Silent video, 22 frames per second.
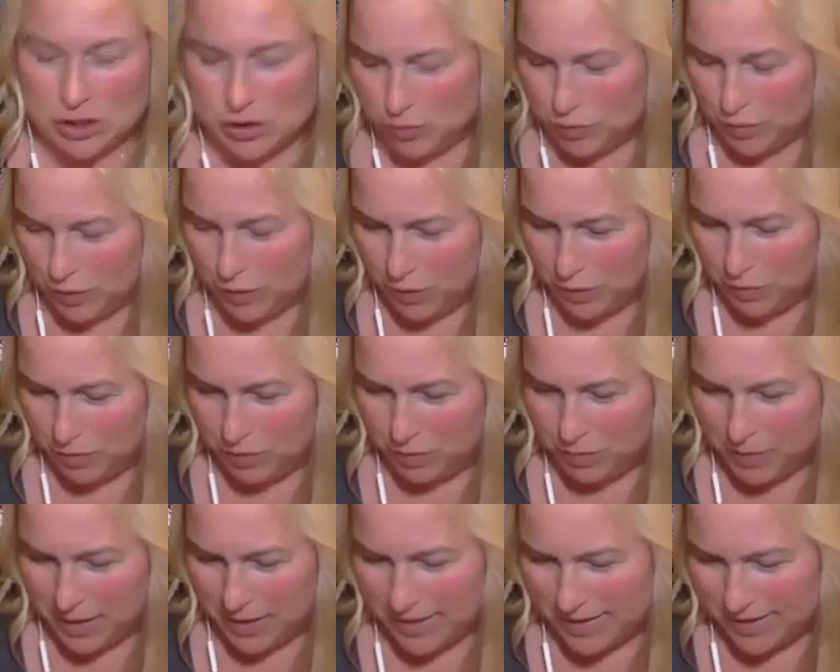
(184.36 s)
truth,
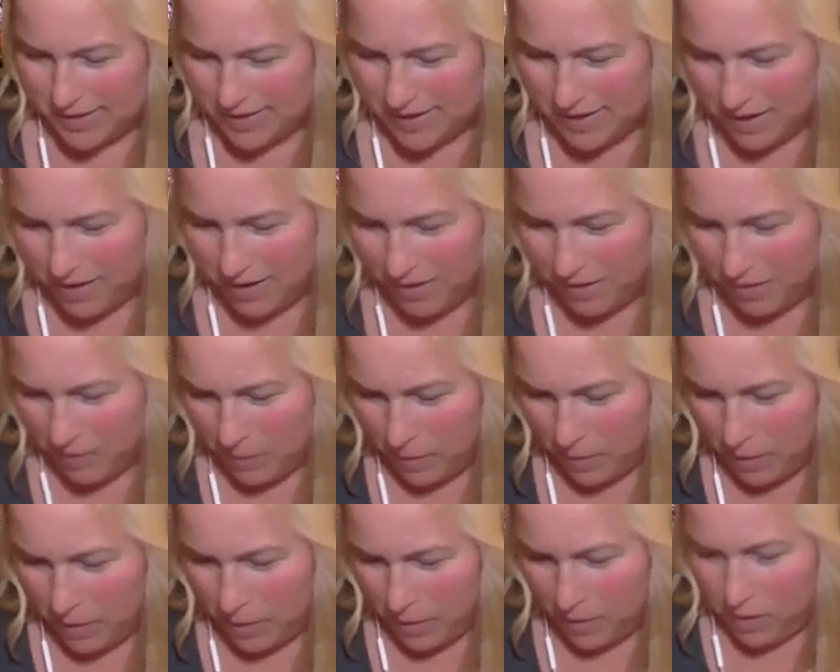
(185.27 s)
but
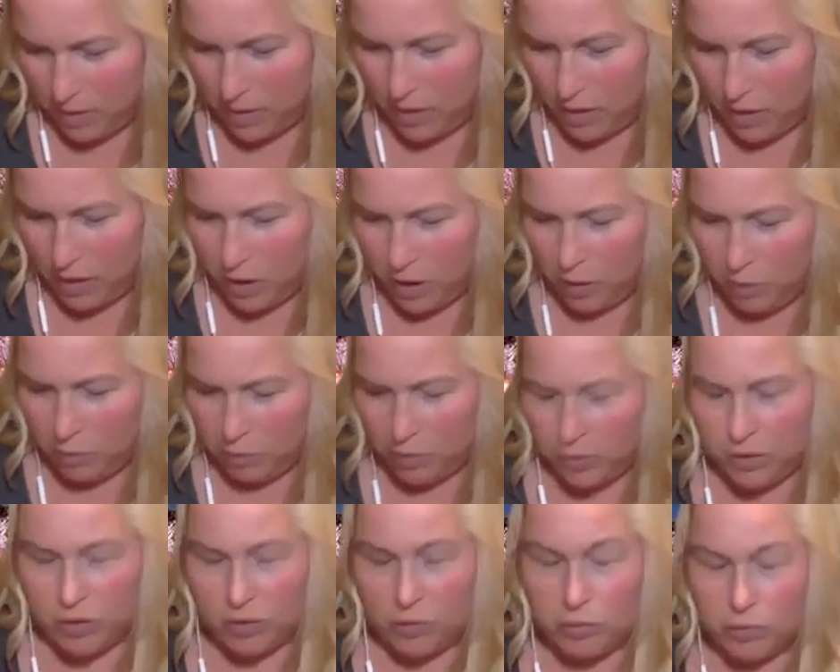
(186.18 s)

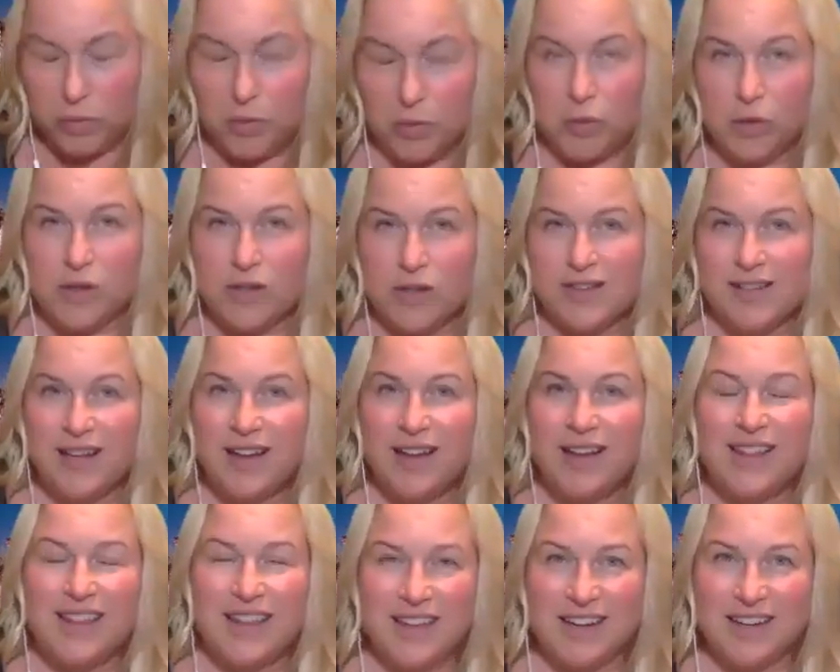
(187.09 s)
Pluto rules
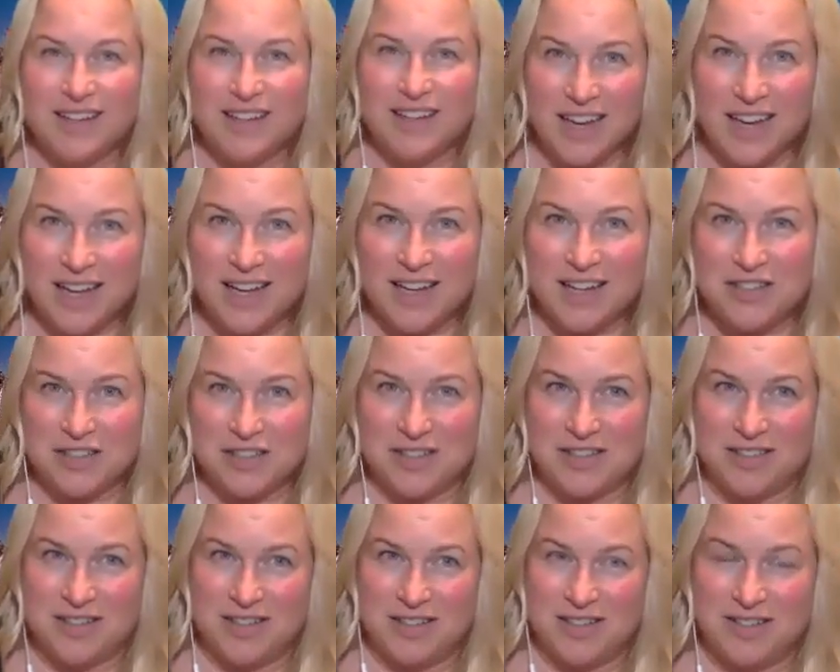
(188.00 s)
the
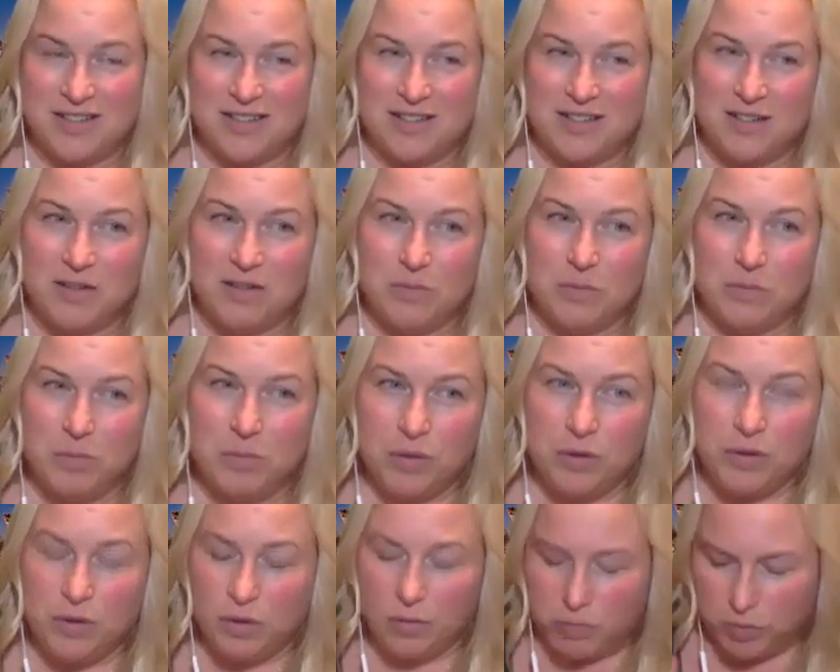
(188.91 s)
unconsciousness.
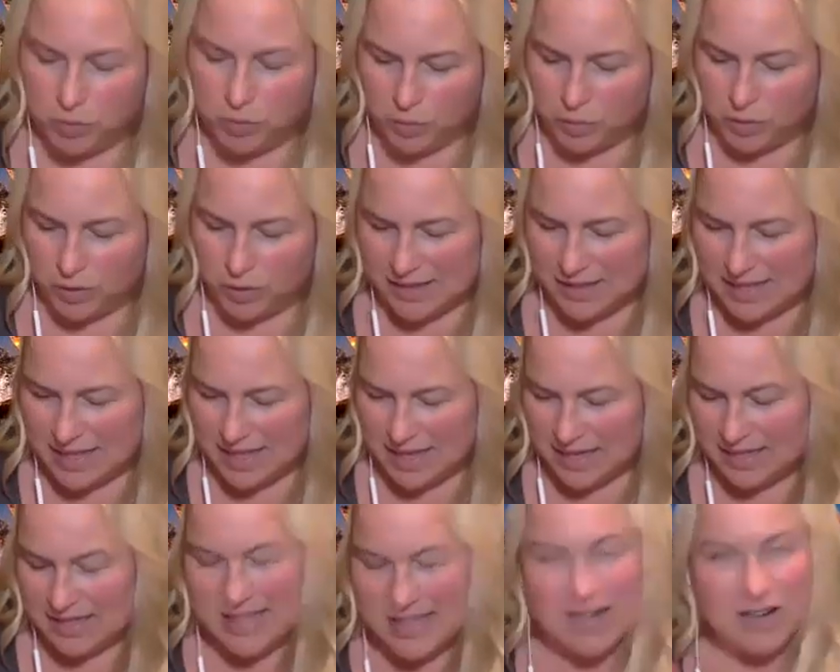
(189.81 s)
Pluto rules
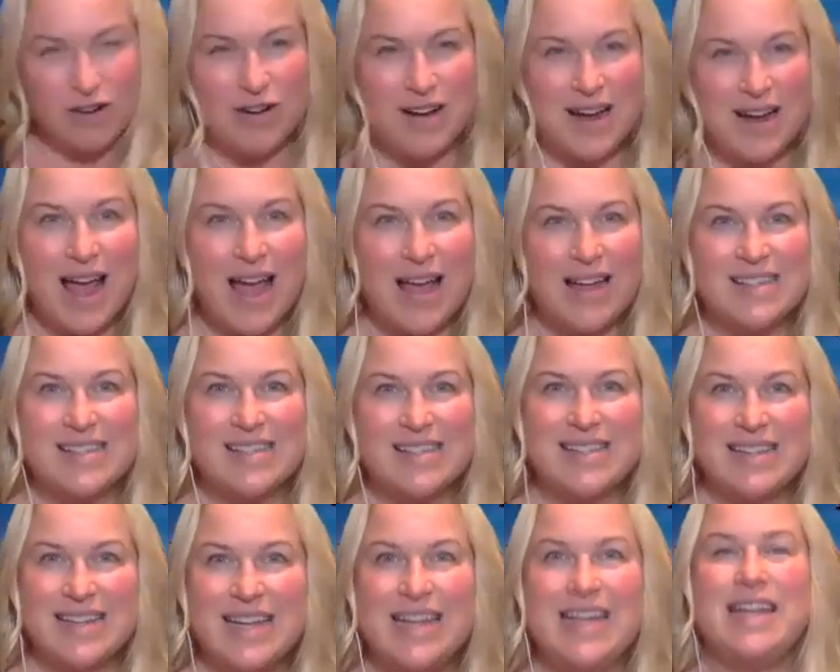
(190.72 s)
things that are not
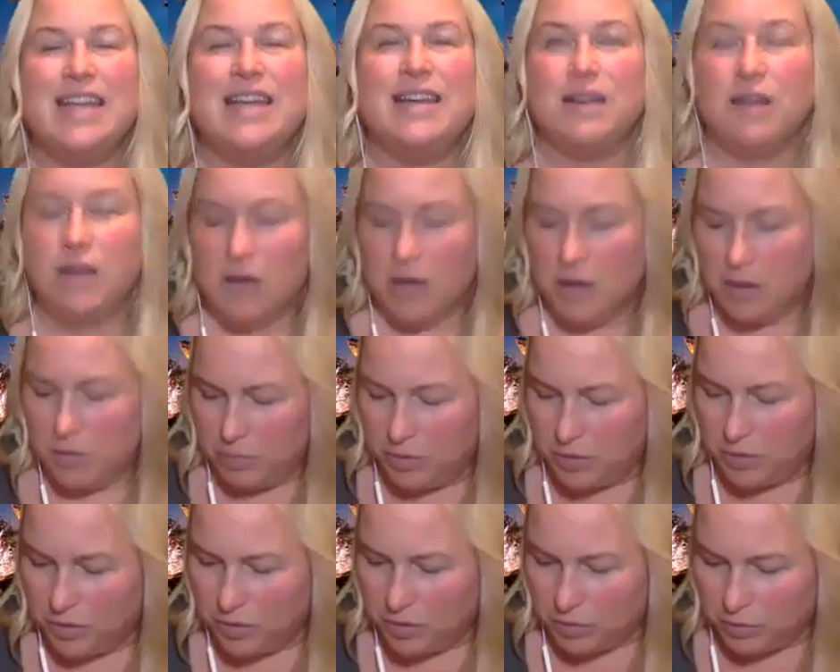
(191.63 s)
seen.
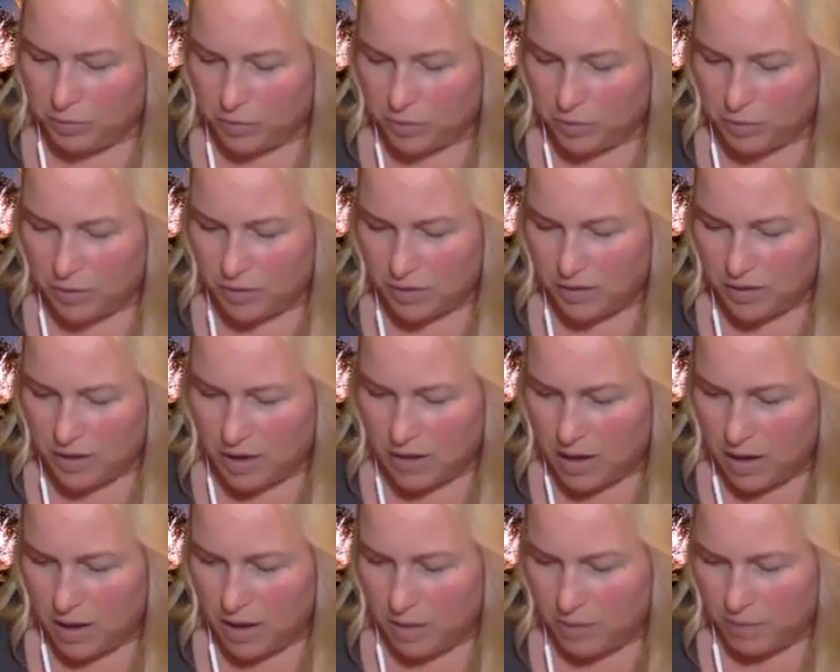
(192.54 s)
Pluto
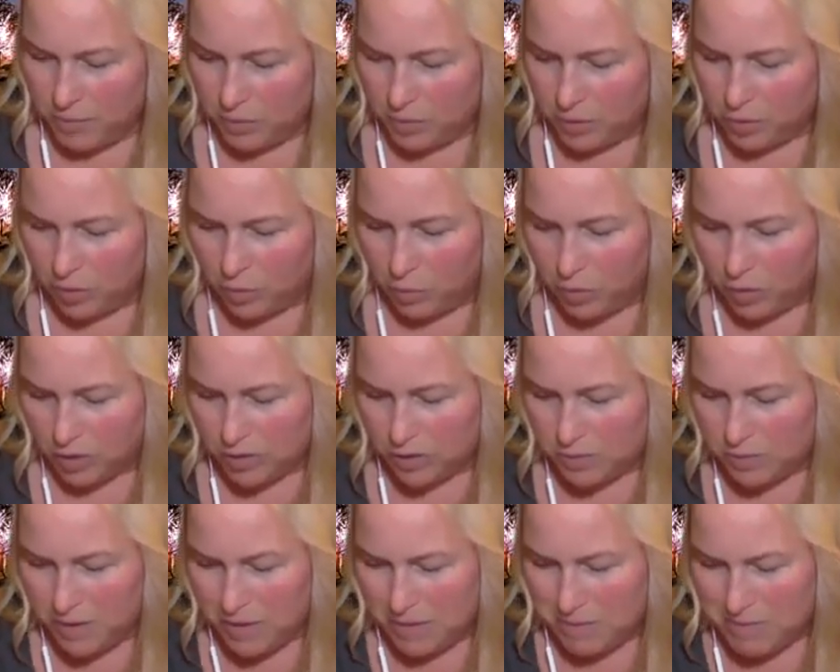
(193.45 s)
works
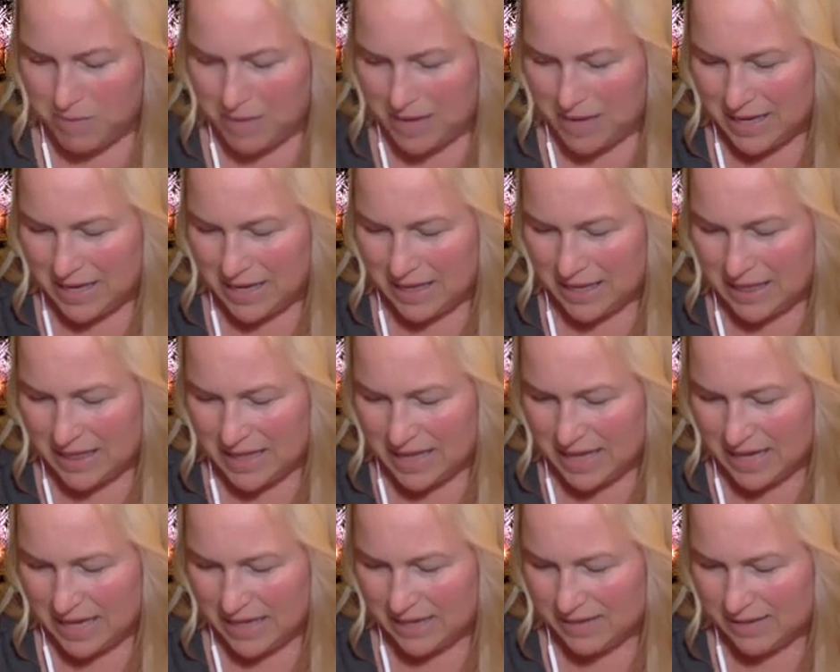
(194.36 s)
by making
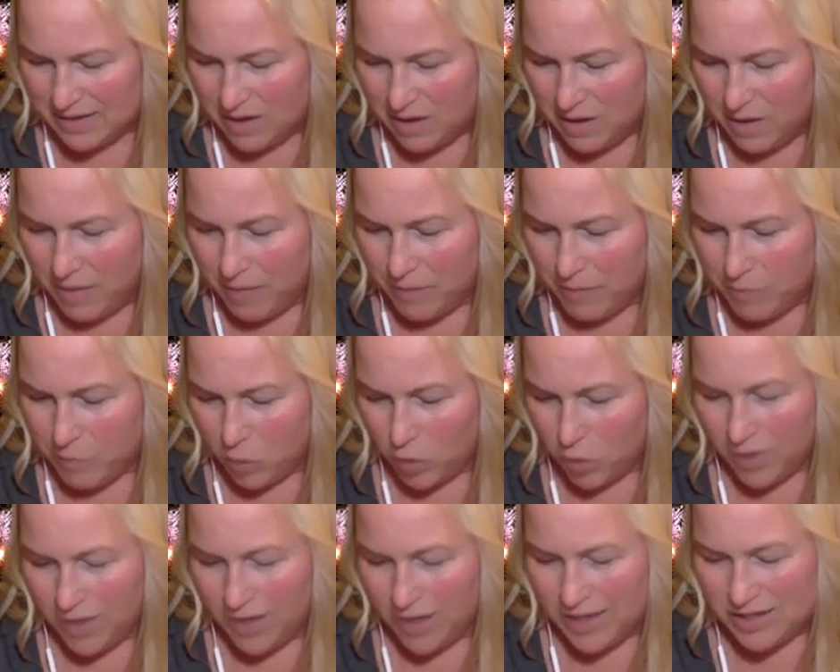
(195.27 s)
things
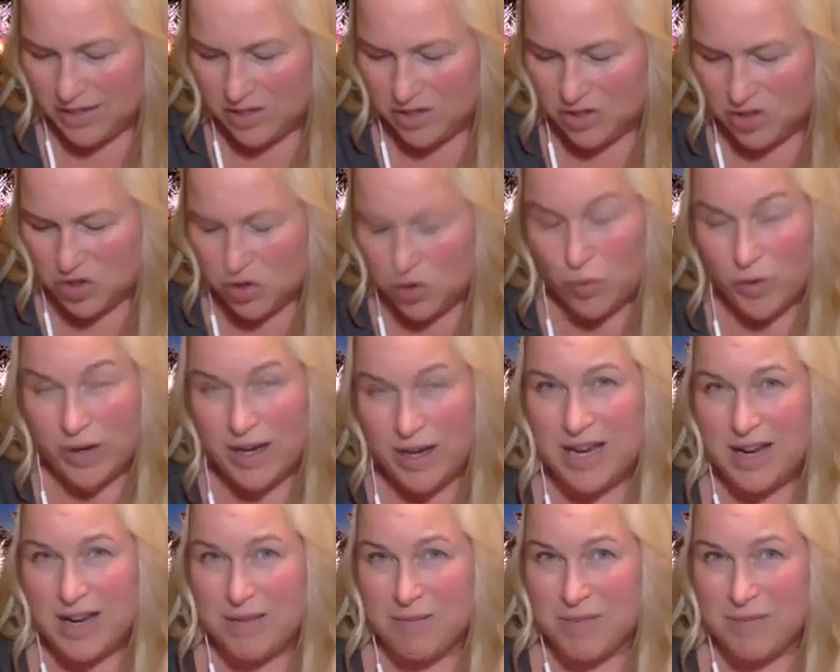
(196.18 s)
more
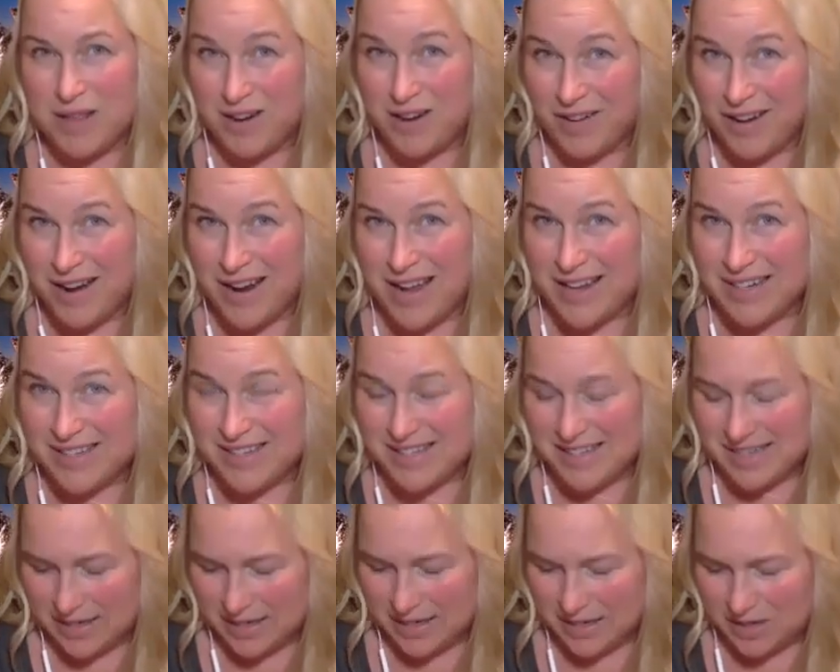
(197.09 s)
extreme that are not
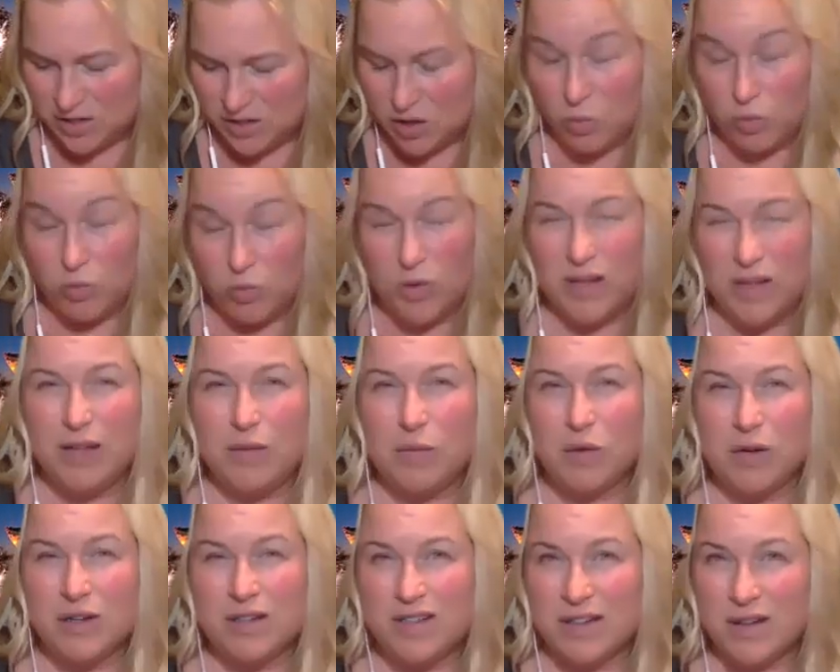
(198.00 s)
seen. So really
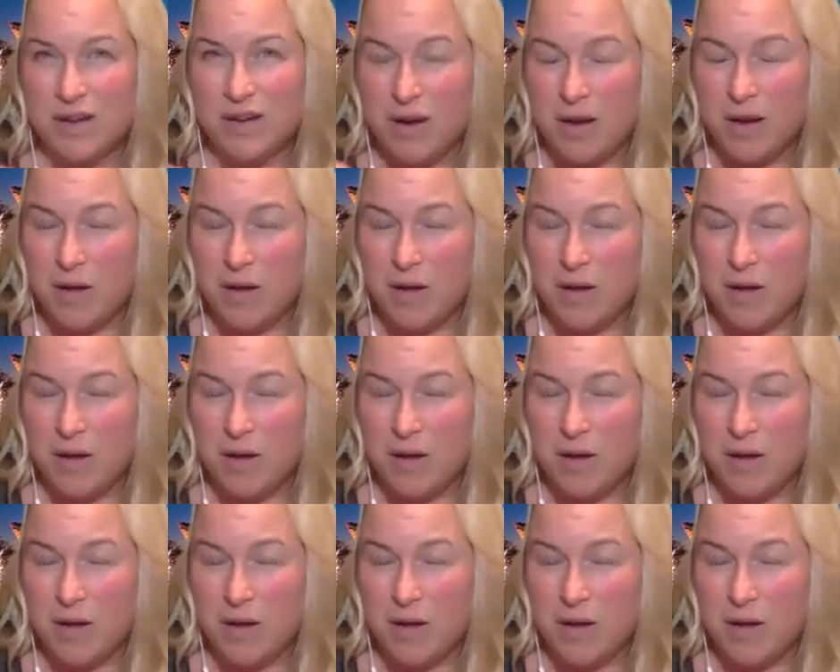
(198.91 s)
works on